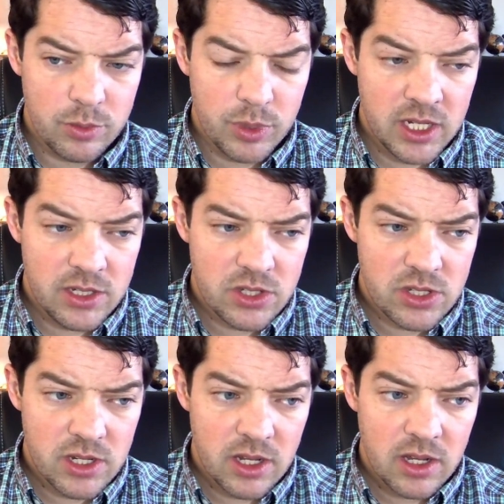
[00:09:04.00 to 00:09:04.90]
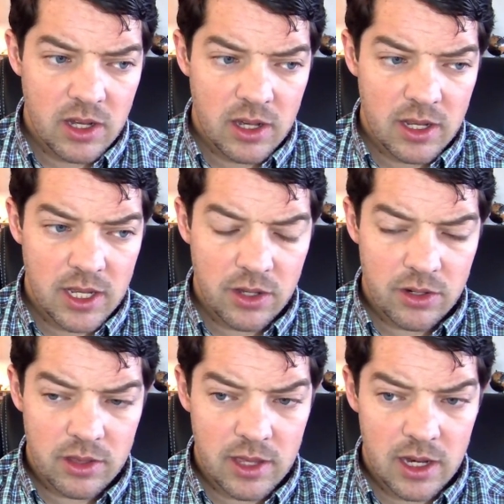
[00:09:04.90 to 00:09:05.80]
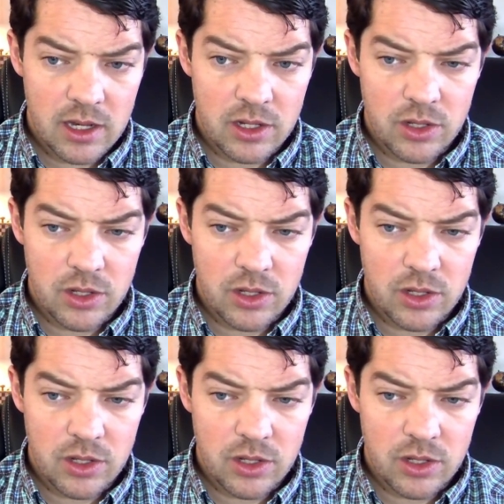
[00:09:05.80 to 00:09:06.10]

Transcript: piece here, then